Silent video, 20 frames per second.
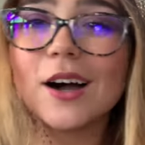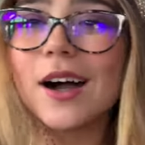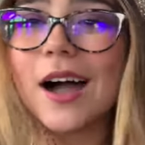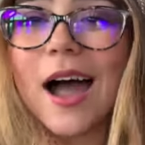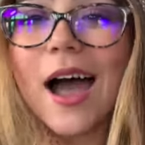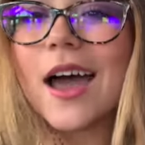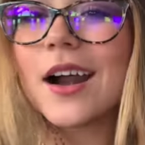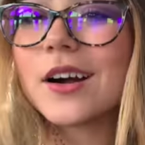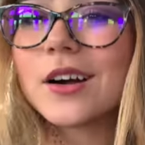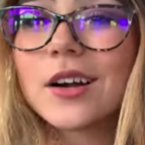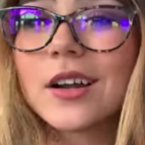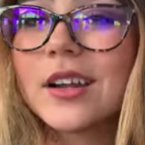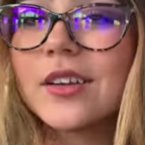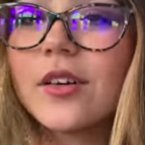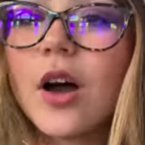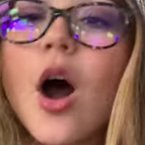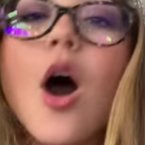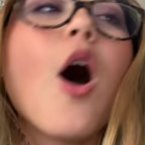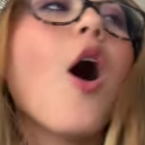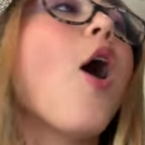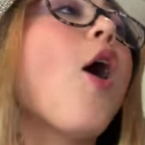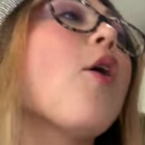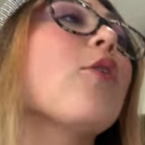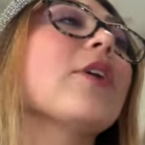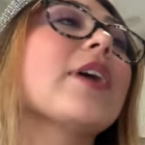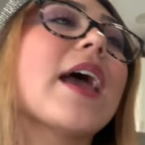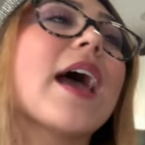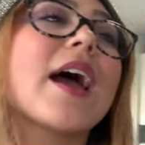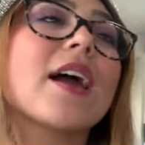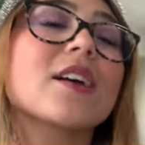I don't even.
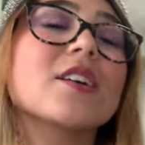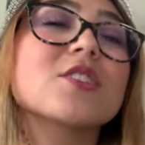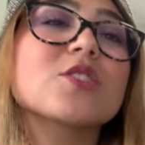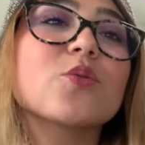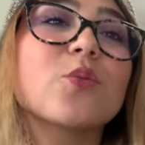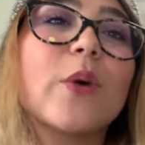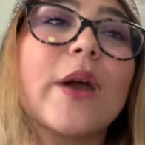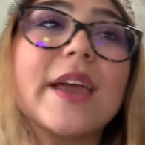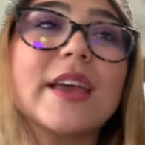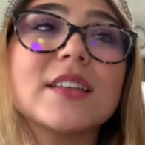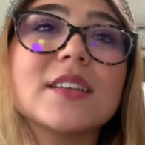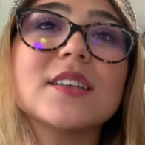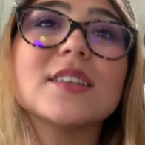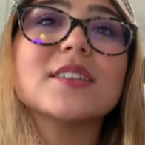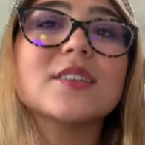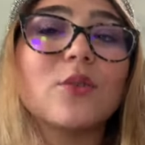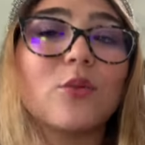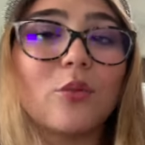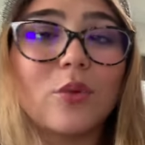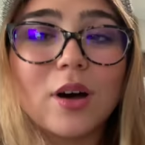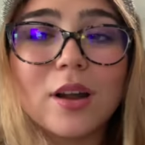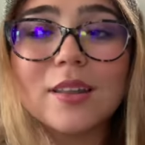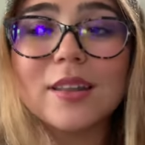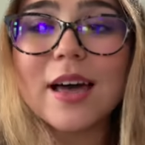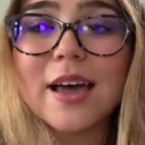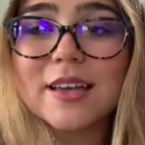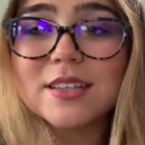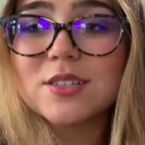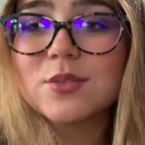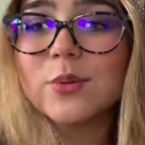Oh yeah, because Wayne won
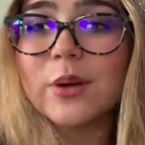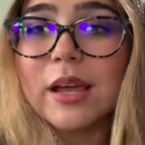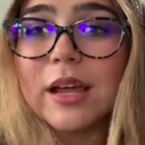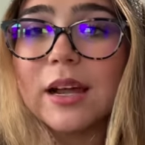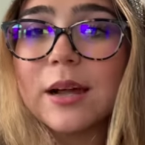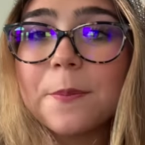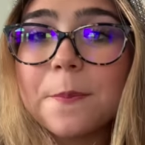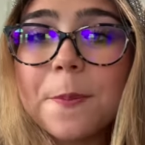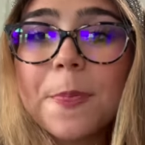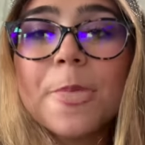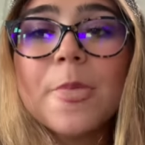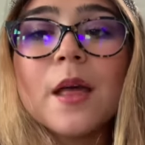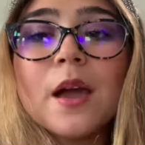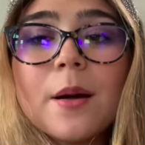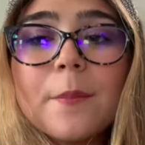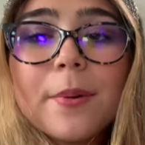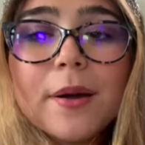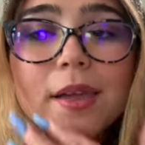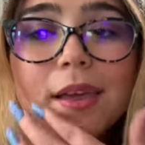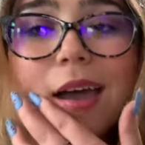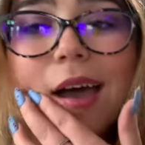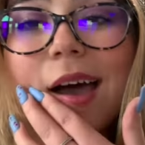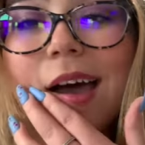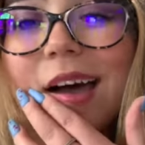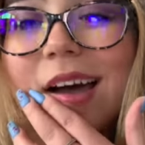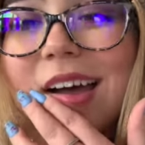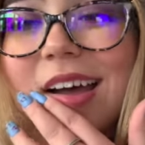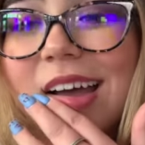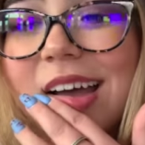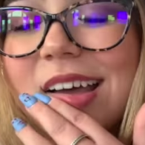last week. Oh. But
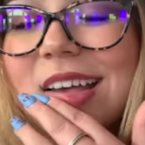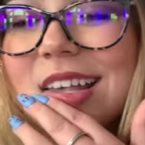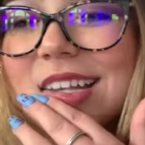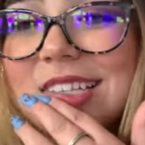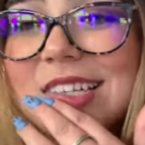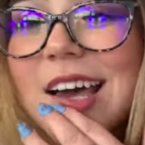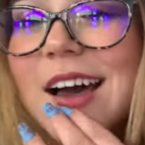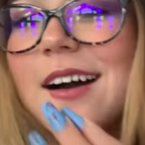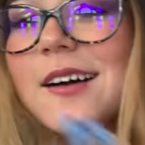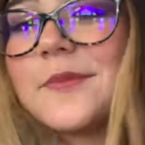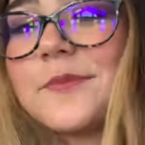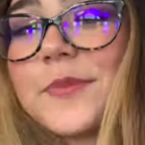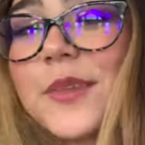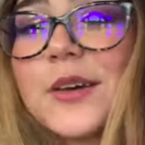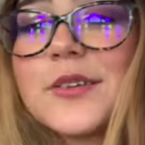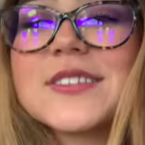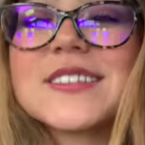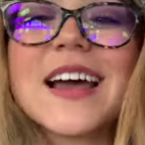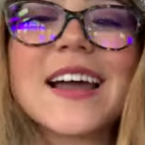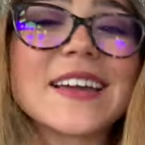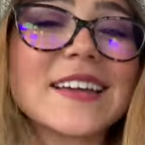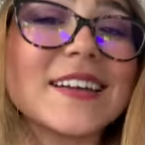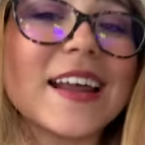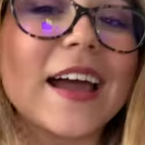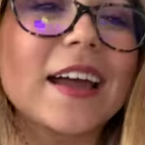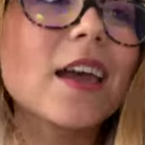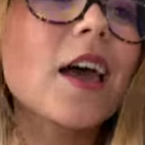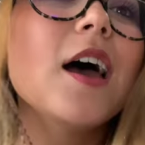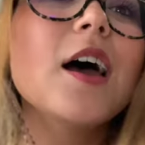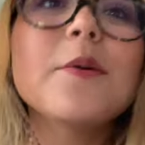yeah, so it was neck and
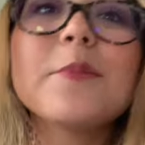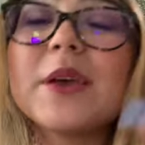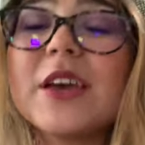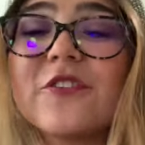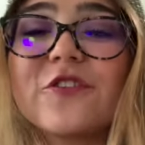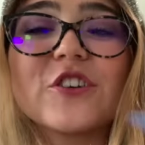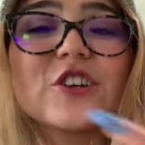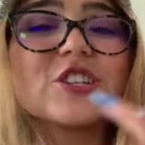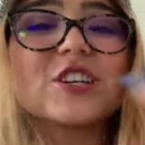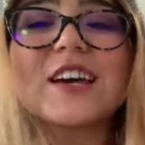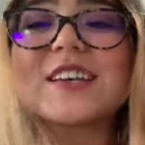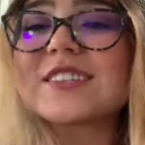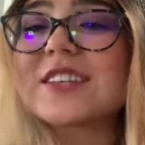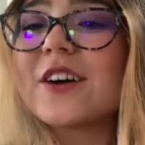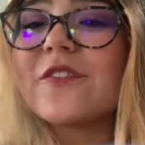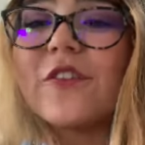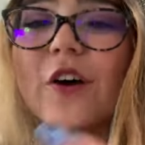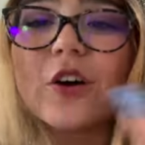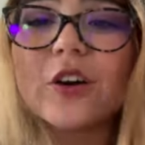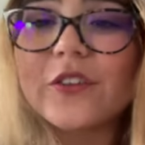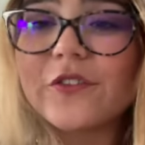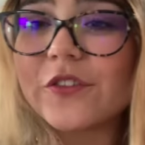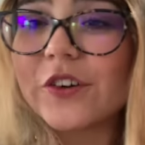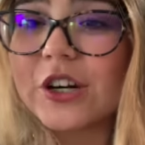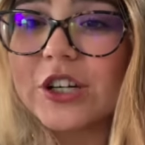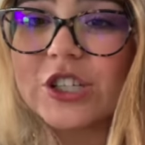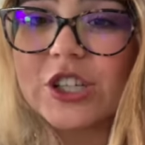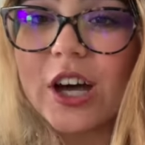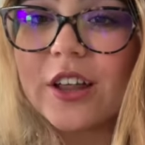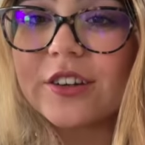neck. Me and Francesca voted for
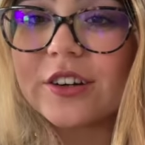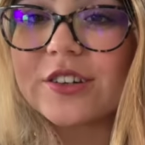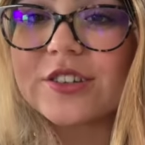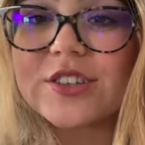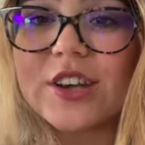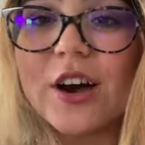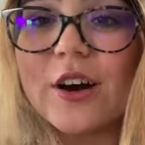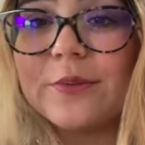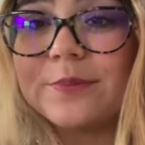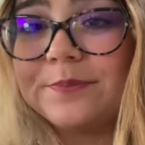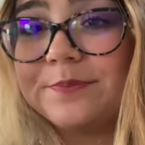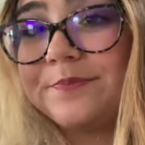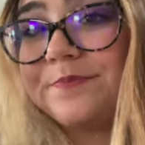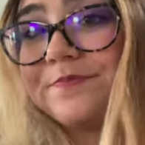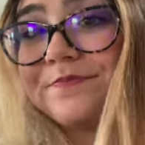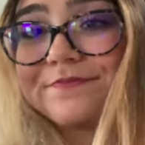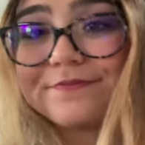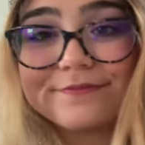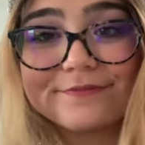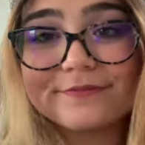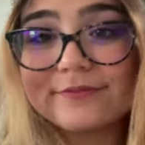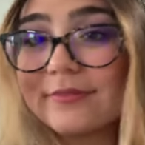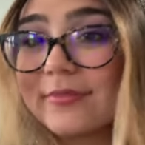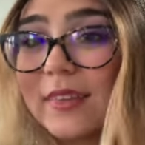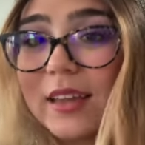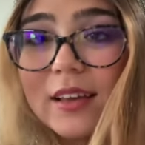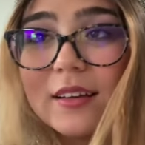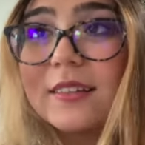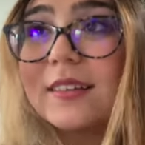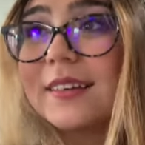each other, so
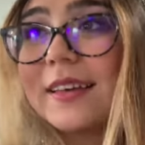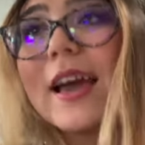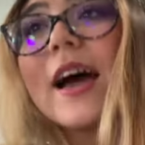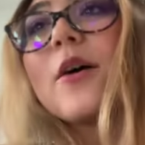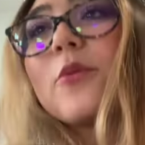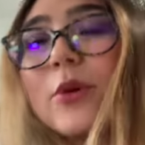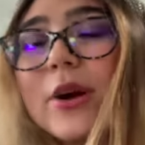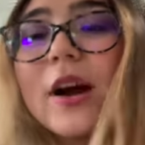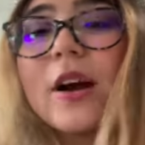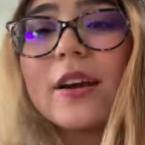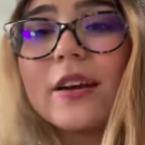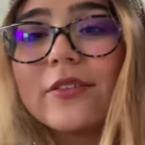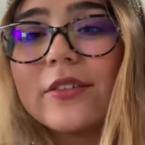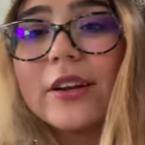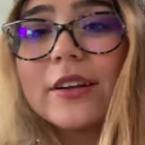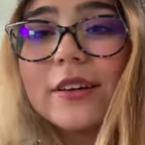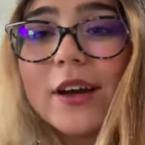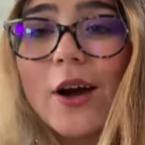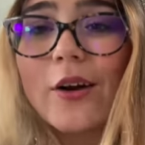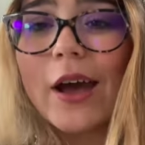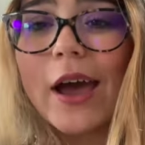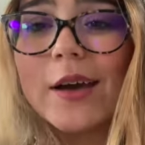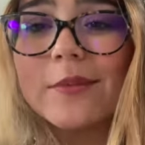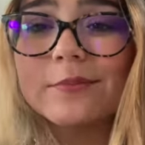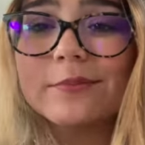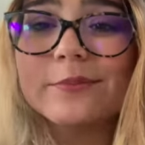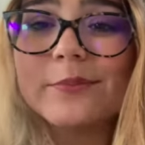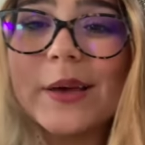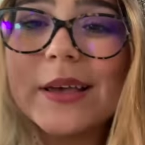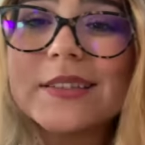yeah, we are even.
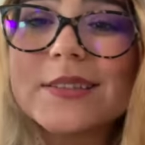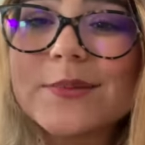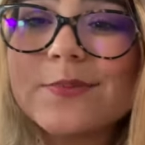Okay, peace.